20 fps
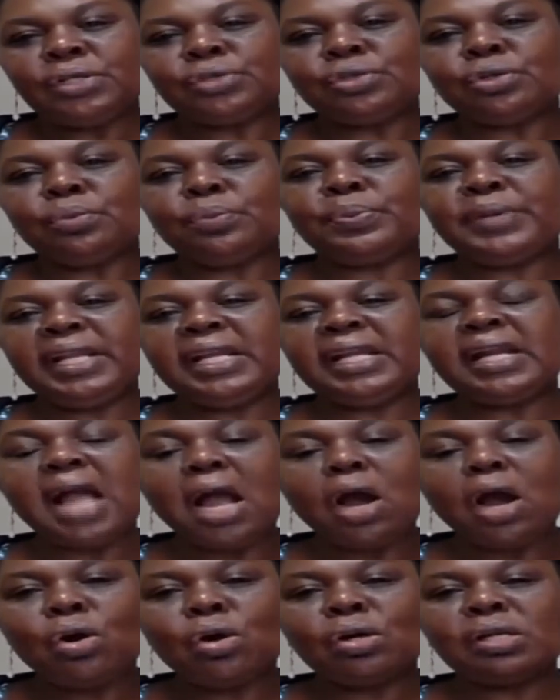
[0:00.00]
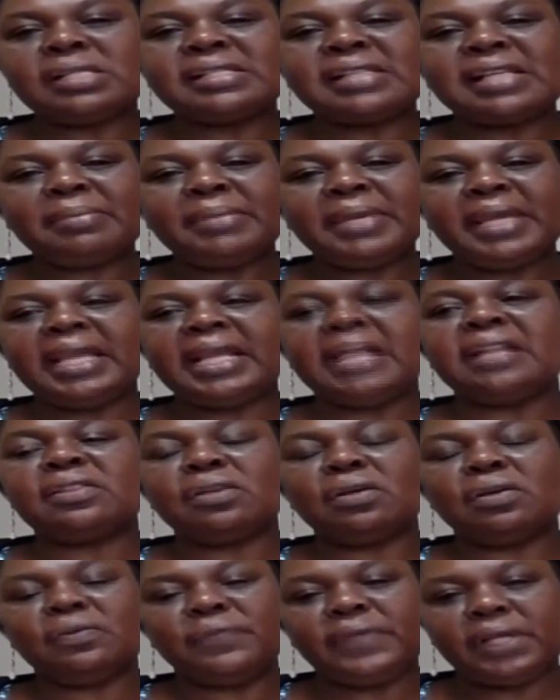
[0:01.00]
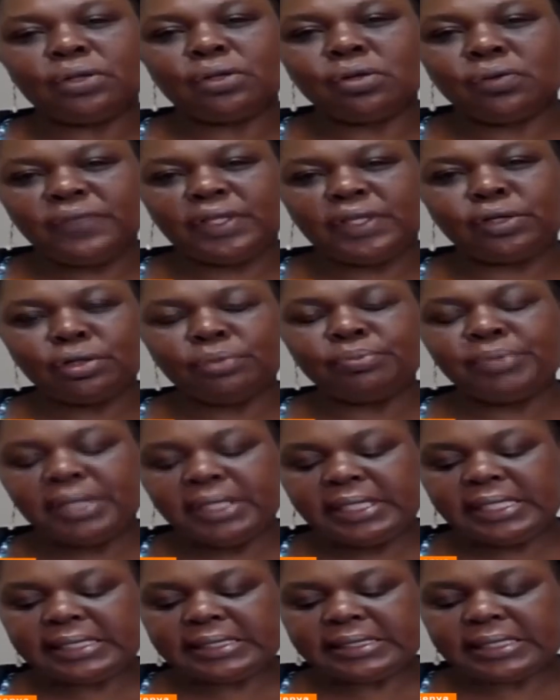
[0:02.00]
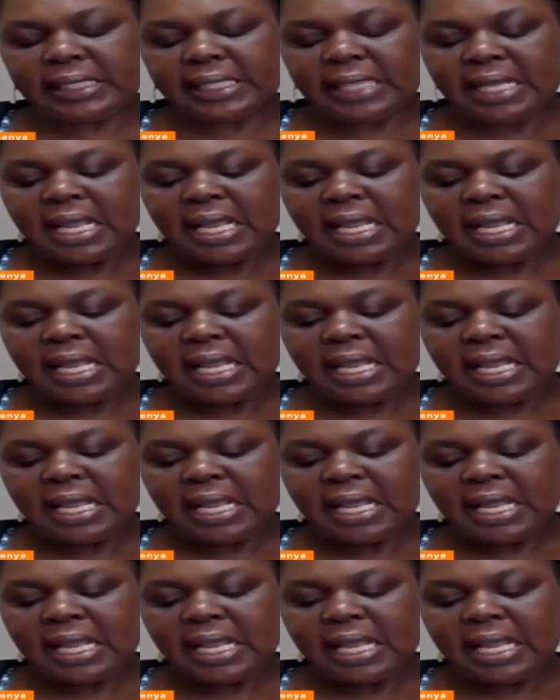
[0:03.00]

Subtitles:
to bring a wholesome health of the community.